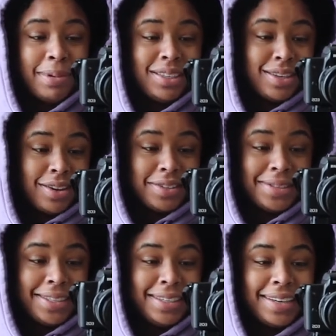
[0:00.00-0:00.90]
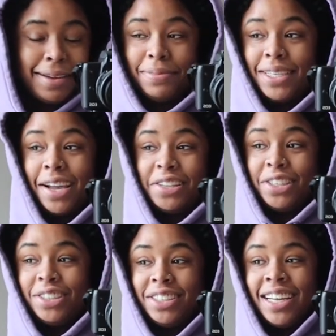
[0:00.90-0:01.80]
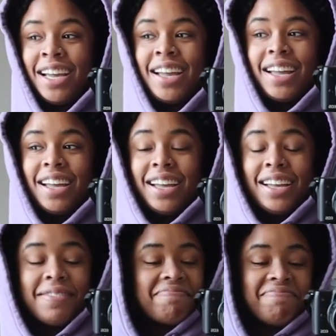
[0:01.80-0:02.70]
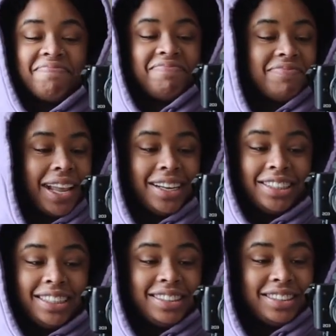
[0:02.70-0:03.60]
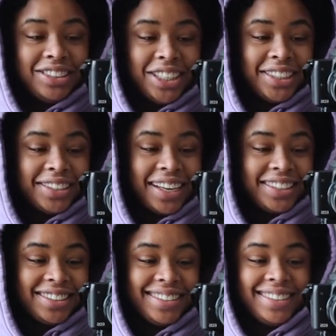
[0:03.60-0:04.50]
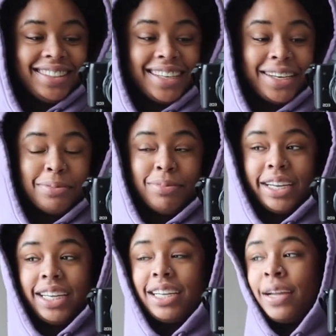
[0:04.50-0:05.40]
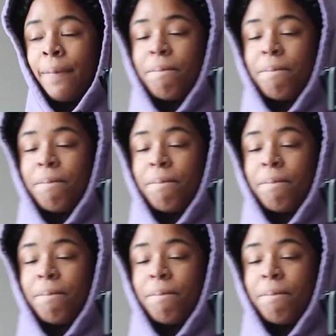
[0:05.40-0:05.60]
I'm exhausted, I'm tired. I need to chill. I just need to take a break.